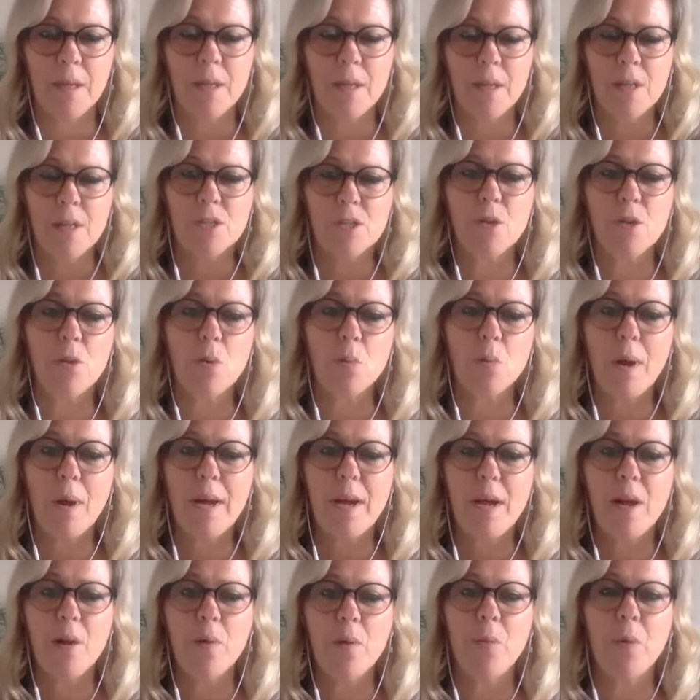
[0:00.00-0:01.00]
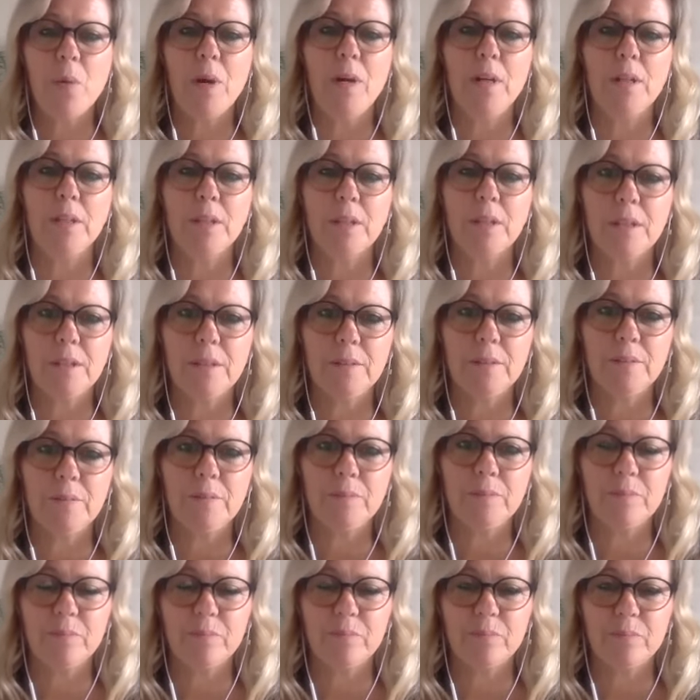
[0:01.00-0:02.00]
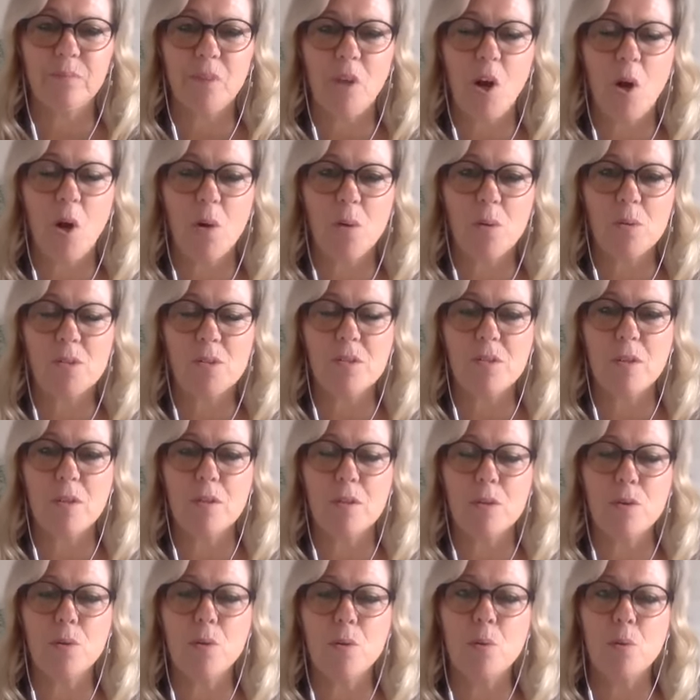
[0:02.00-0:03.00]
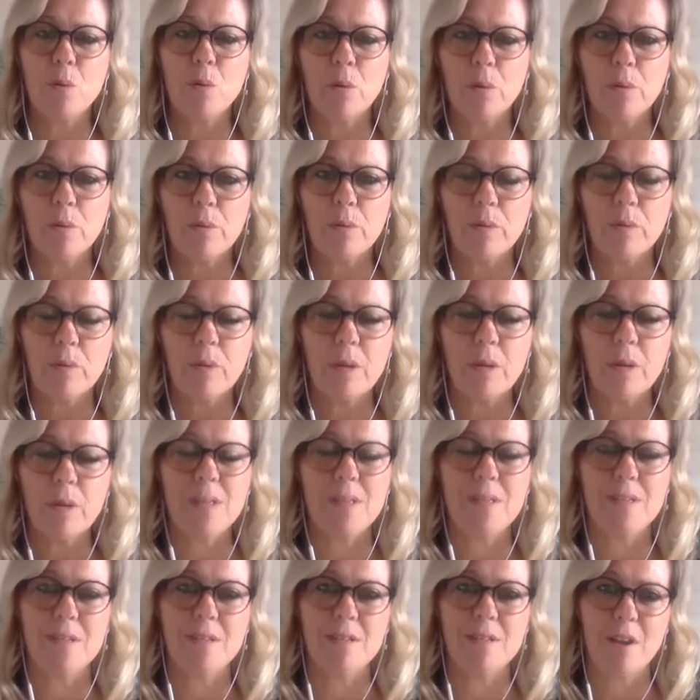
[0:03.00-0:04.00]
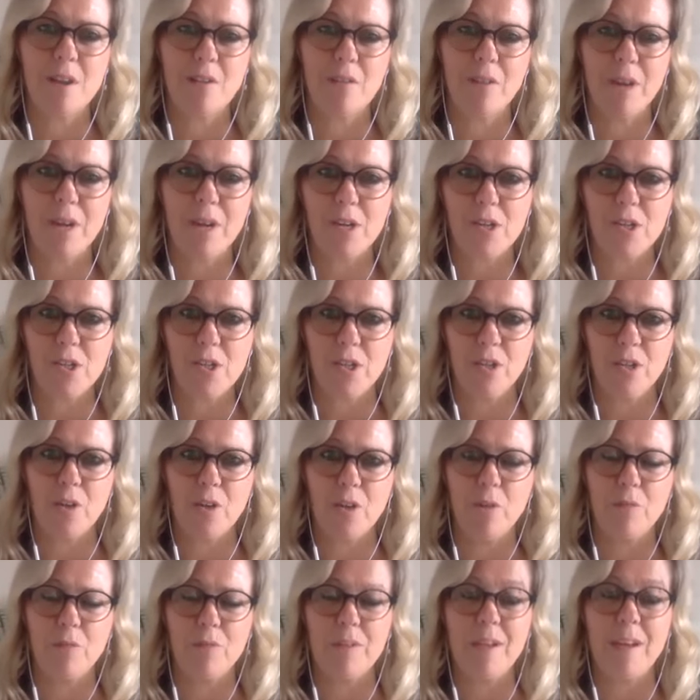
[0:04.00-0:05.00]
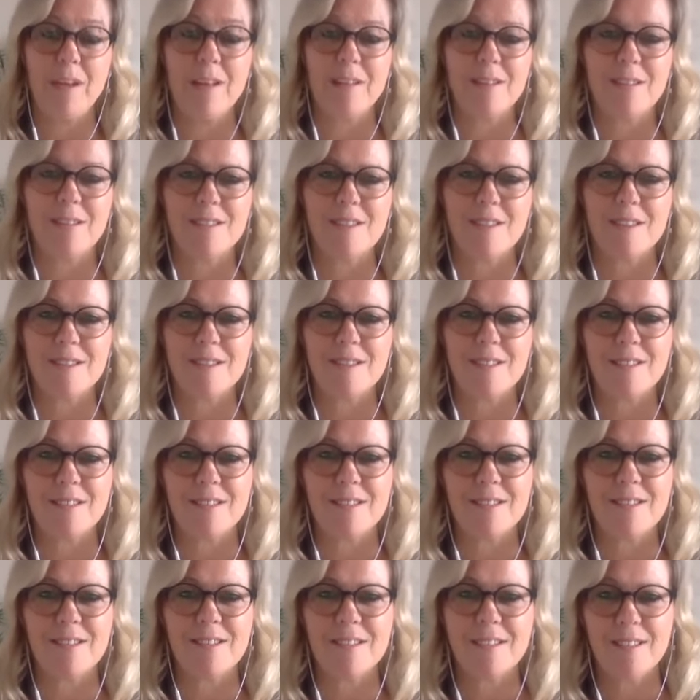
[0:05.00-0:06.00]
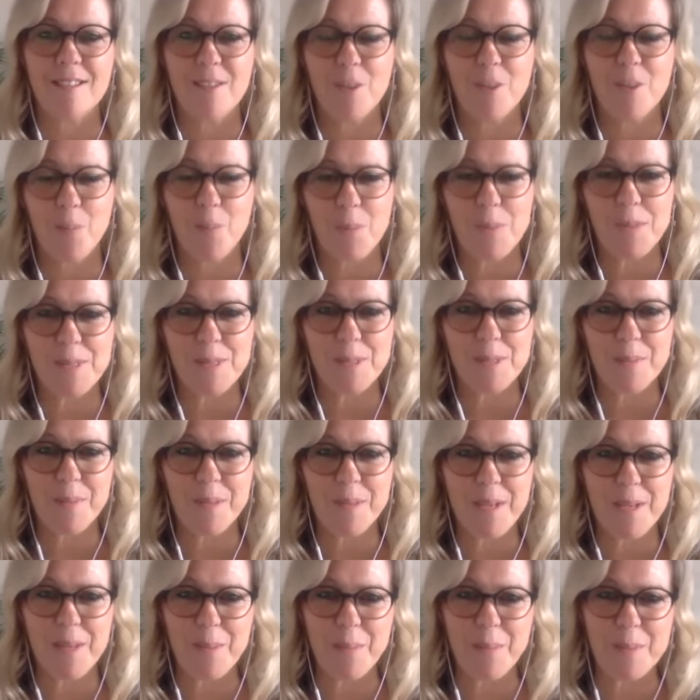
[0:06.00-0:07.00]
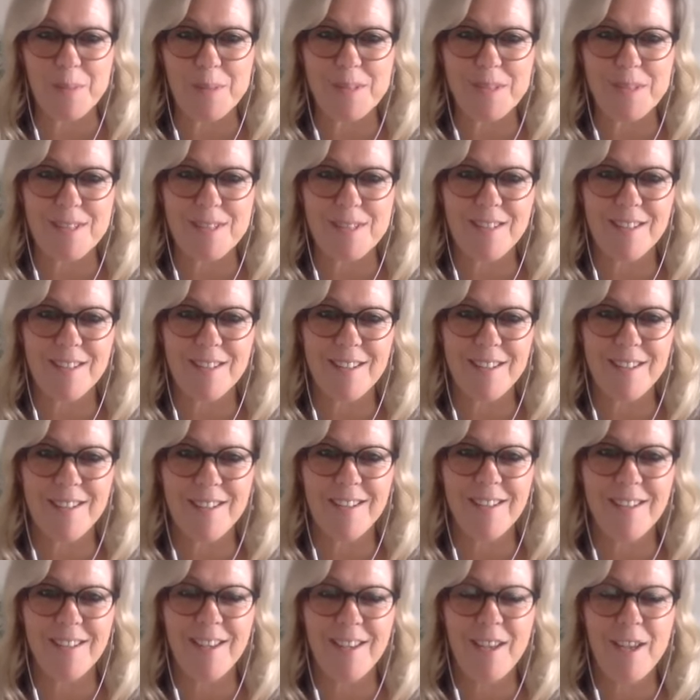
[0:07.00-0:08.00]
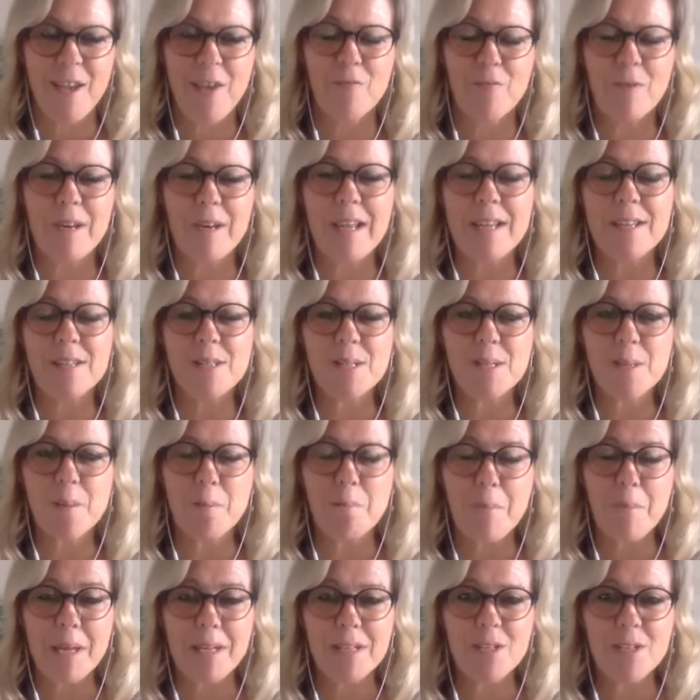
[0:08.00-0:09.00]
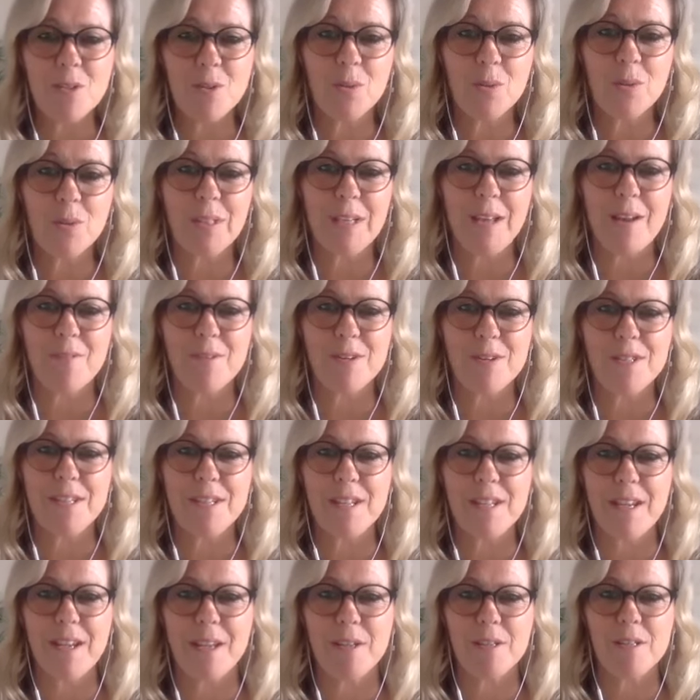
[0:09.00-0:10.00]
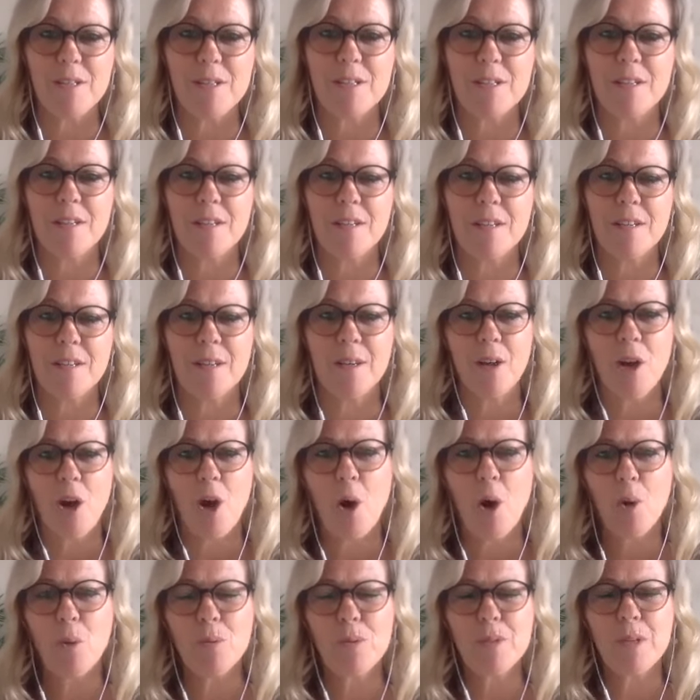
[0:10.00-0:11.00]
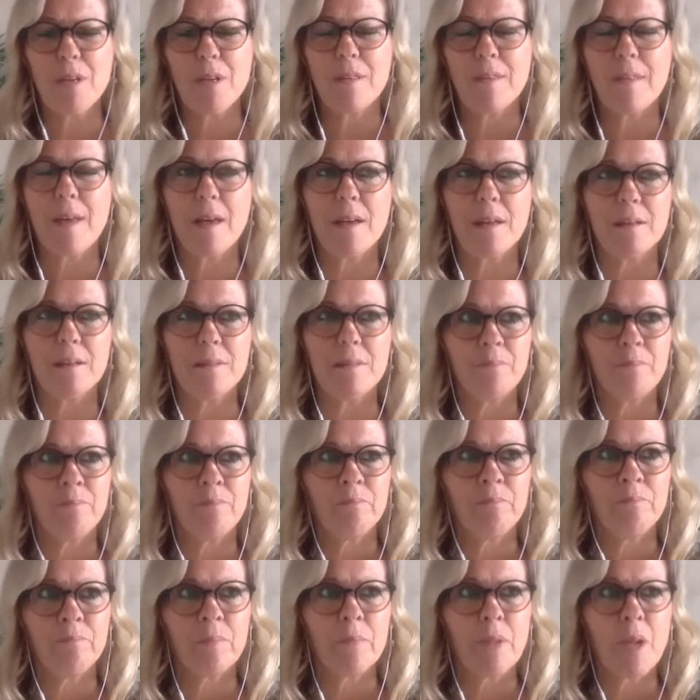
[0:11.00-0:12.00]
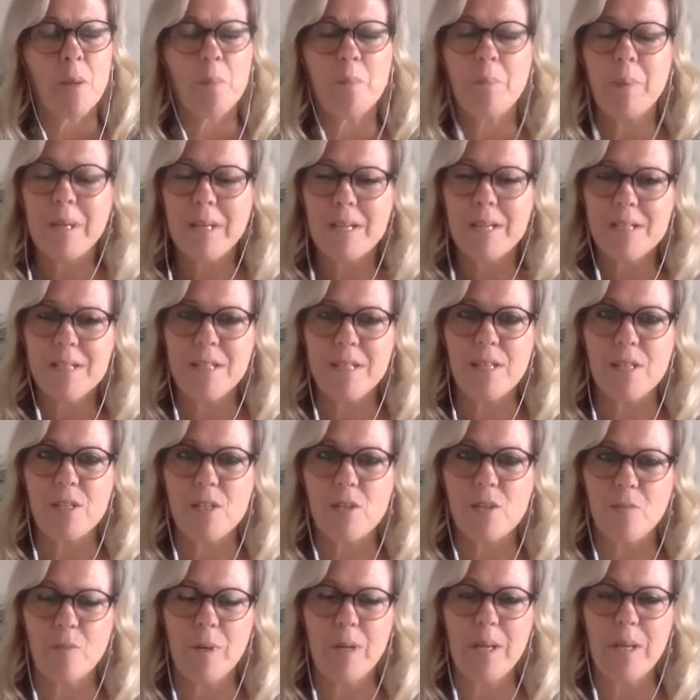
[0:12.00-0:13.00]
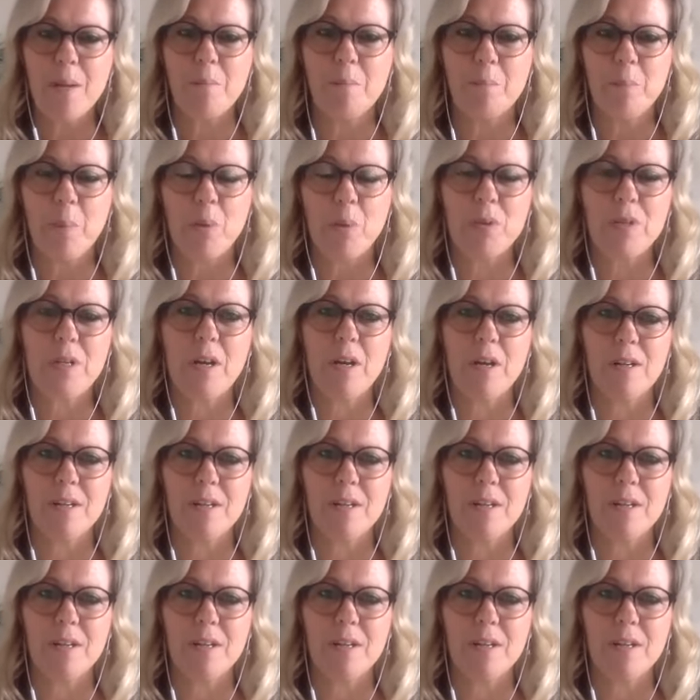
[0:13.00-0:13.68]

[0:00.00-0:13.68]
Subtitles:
So the way I work holds that the north is the direction of the ancestors, the wisdom keepers. It relates to mental clarity and holding that ability to really embody our